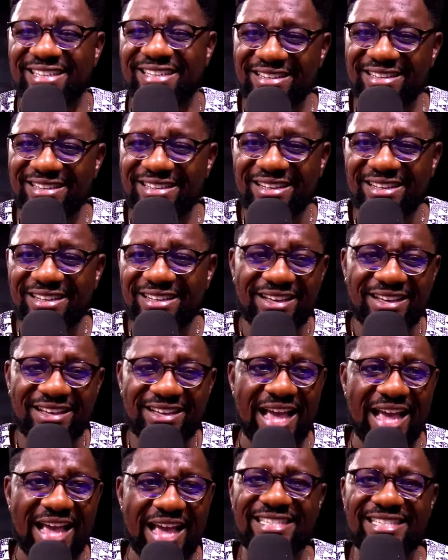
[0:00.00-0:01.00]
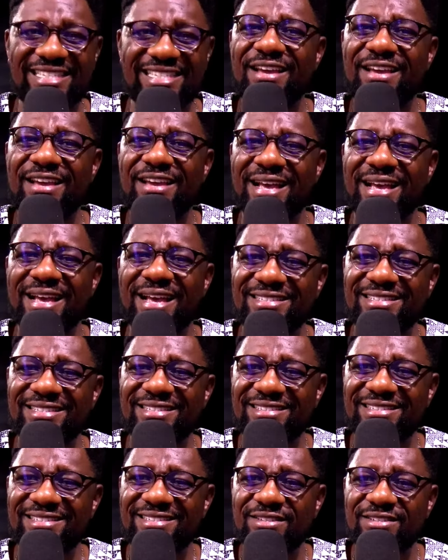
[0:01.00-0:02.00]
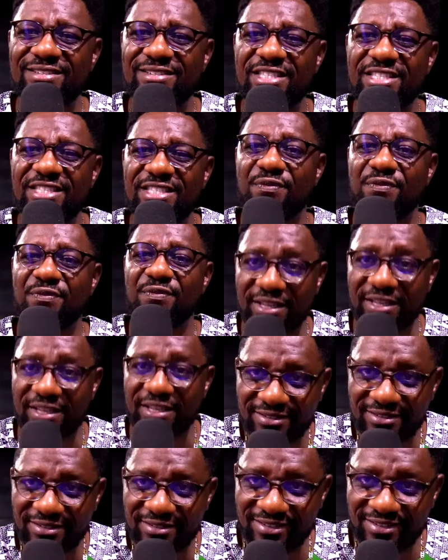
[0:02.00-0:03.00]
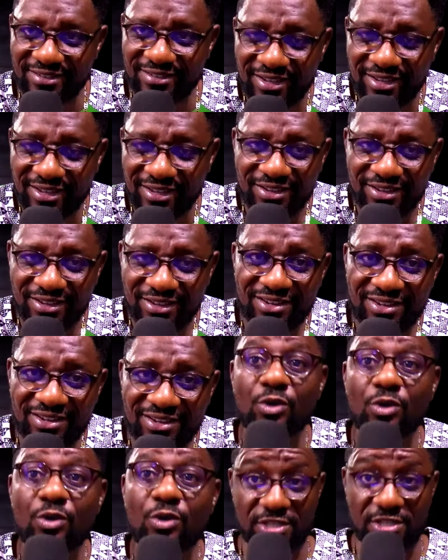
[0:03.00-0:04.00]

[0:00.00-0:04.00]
I see them as thieving or stealing.